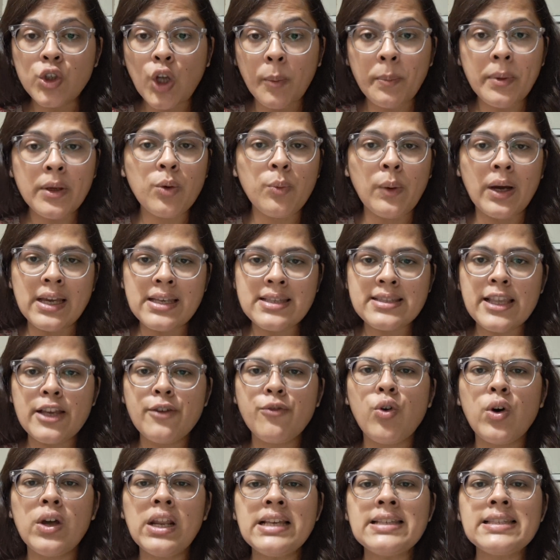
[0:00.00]
topic wise
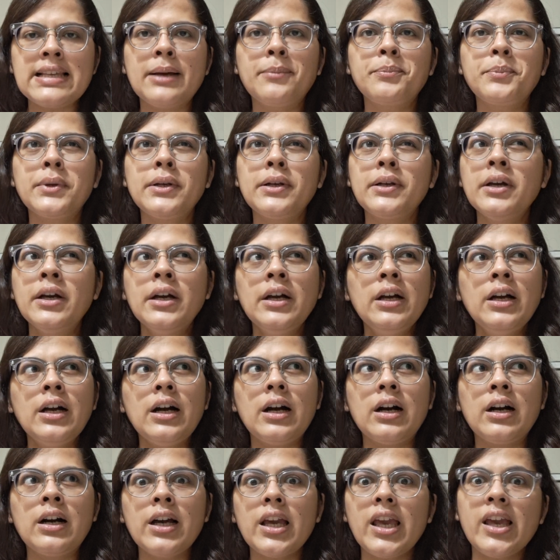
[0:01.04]
like for example
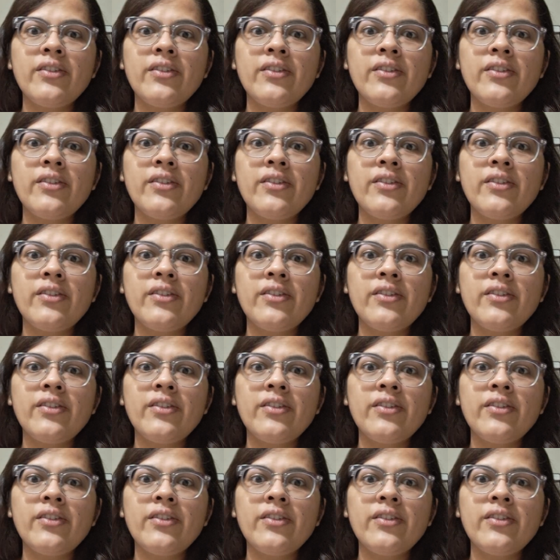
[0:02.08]
uh,